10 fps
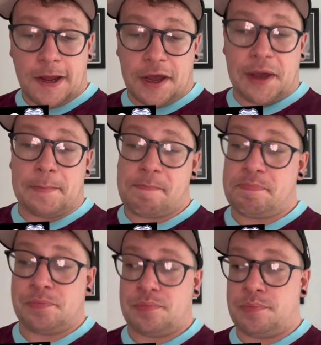
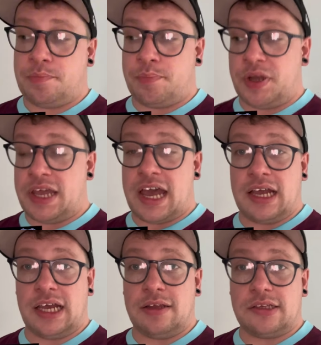But
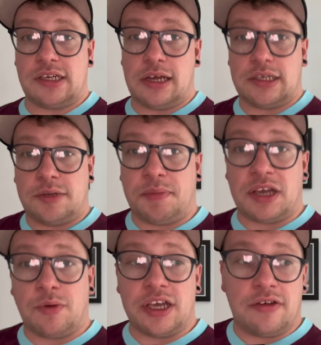yeah, it's a
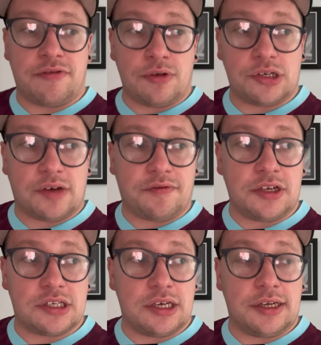big week for us,
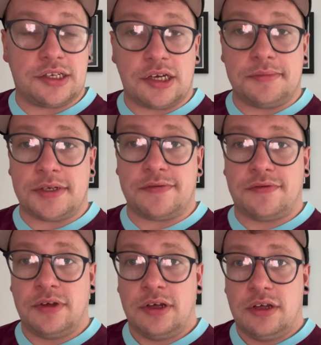obviously, in terms
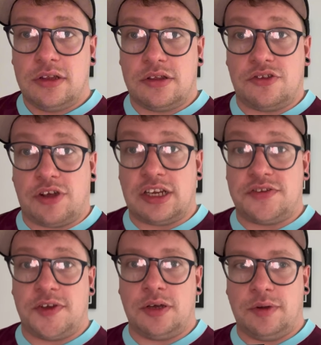of the
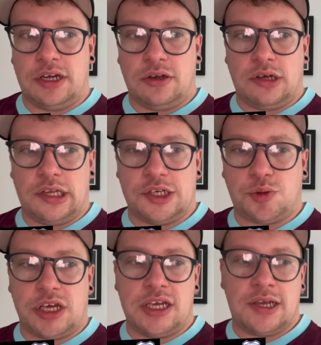transfer window
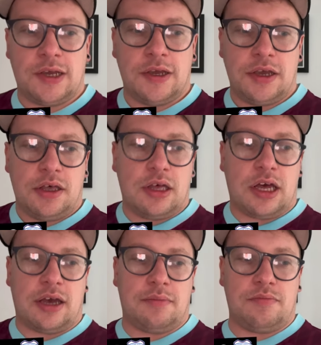this week,
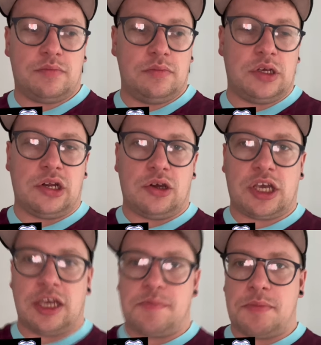you know,
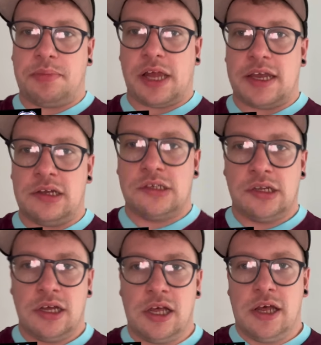keeping
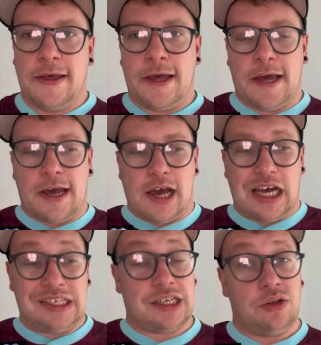players.
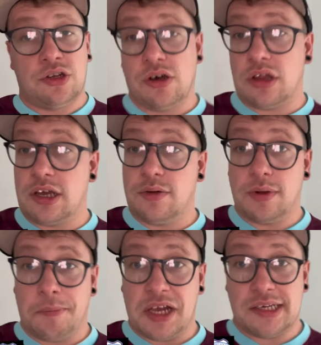I still don't think
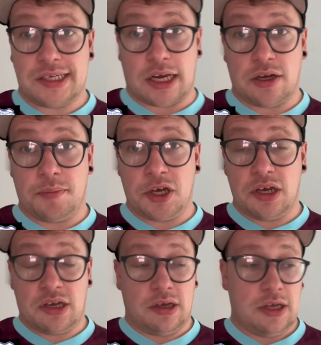we missed Sanderberg.